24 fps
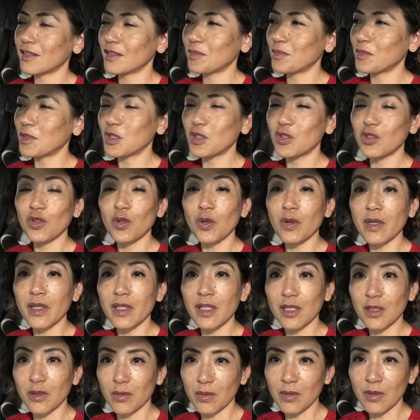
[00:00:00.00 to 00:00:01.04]

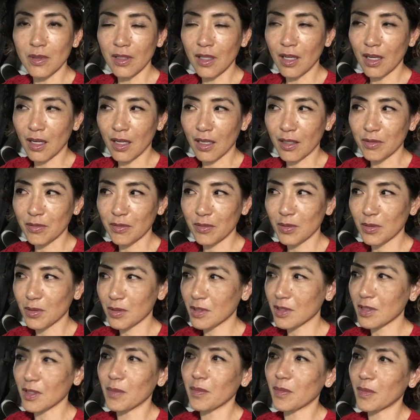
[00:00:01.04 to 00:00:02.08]
majority would love or
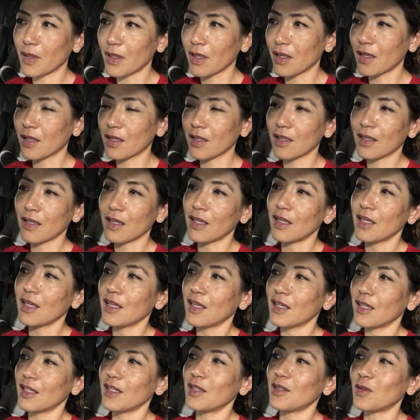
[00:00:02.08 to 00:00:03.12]
something,
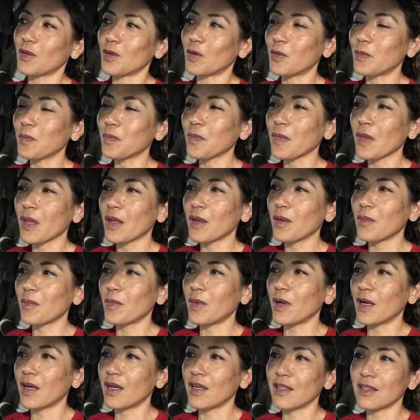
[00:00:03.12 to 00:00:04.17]

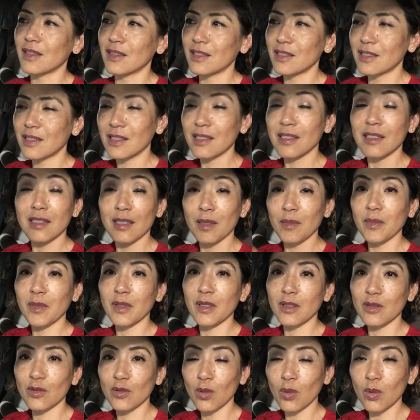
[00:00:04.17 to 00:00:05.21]
but this is
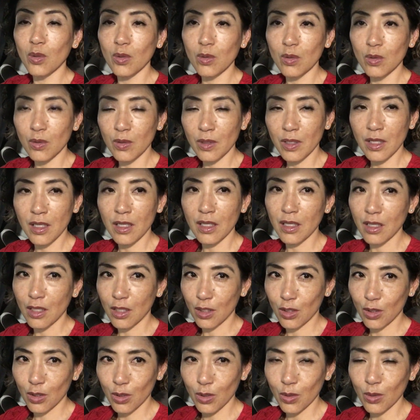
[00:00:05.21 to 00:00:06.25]
something totally
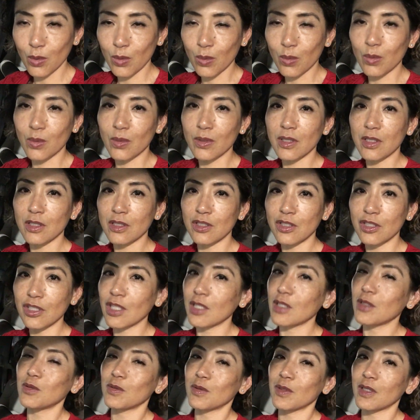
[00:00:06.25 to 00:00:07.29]
you, the
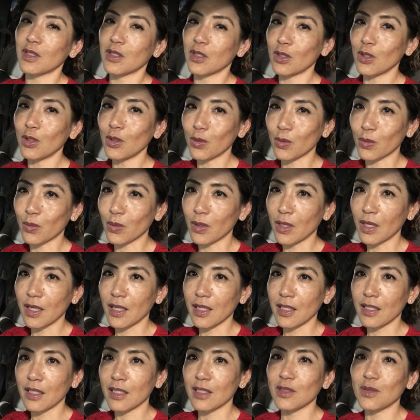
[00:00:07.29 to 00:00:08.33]
genuine you.
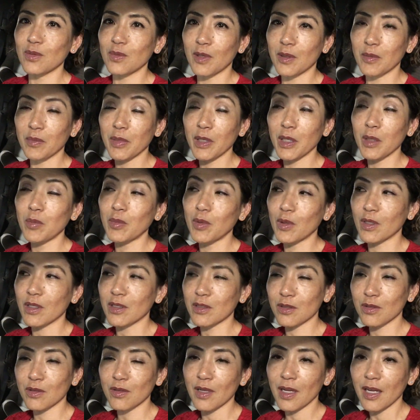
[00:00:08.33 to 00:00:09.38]
That's what people are
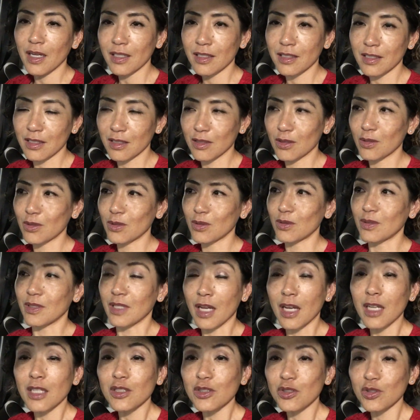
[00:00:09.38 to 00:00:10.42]
attracted to
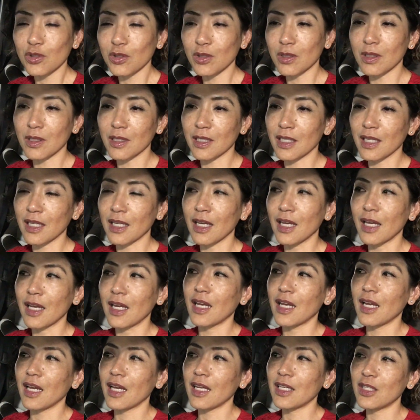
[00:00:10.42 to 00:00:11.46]
naturally,
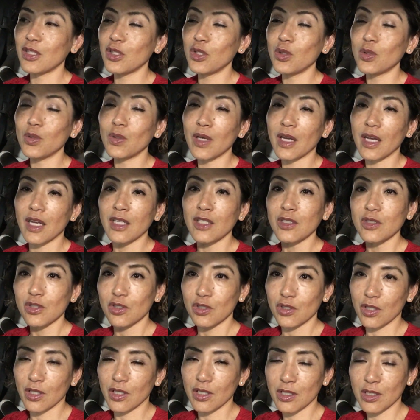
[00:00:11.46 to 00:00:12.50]
and you
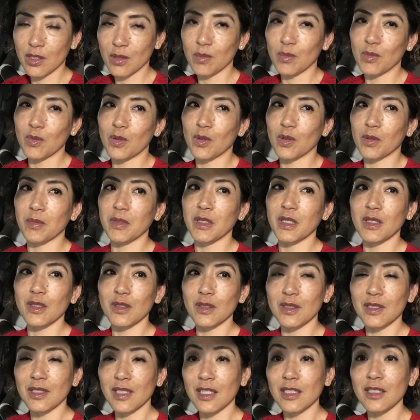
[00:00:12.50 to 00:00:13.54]
energize more,
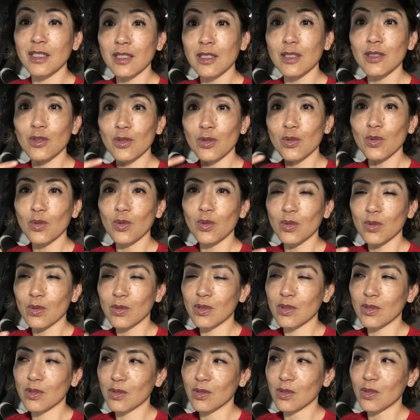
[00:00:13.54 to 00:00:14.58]
because that's the
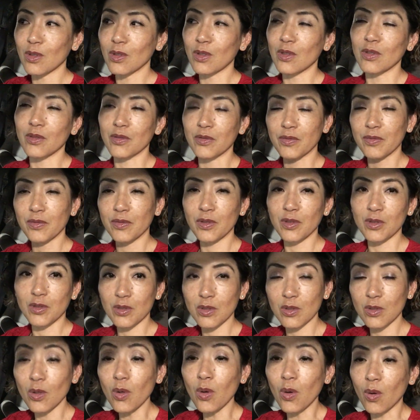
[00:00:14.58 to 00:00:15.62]
source of your
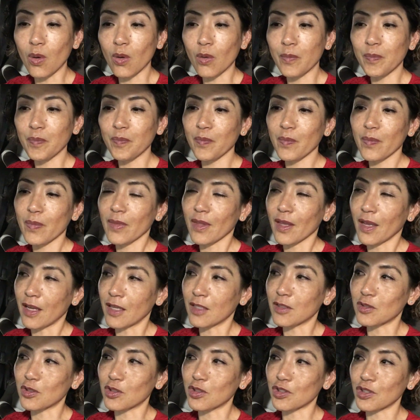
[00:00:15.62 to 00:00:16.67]
soul
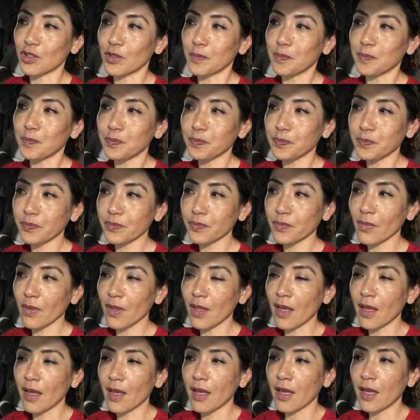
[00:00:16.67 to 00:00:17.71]
energy.
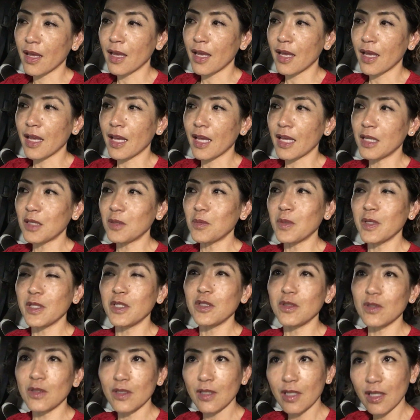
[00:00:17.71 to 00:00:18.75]
And when
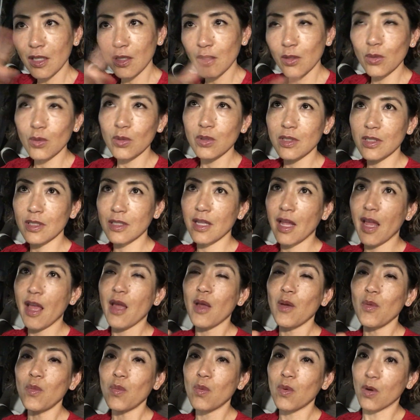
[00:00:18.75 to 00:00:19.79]
you look at those
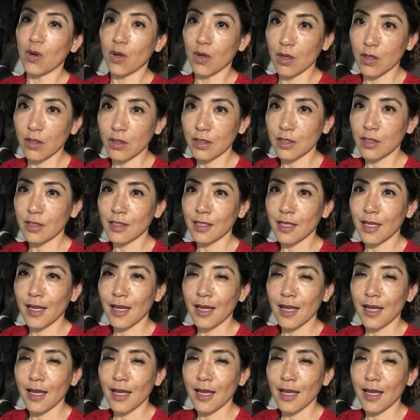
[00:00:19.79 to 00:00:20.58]
10 words,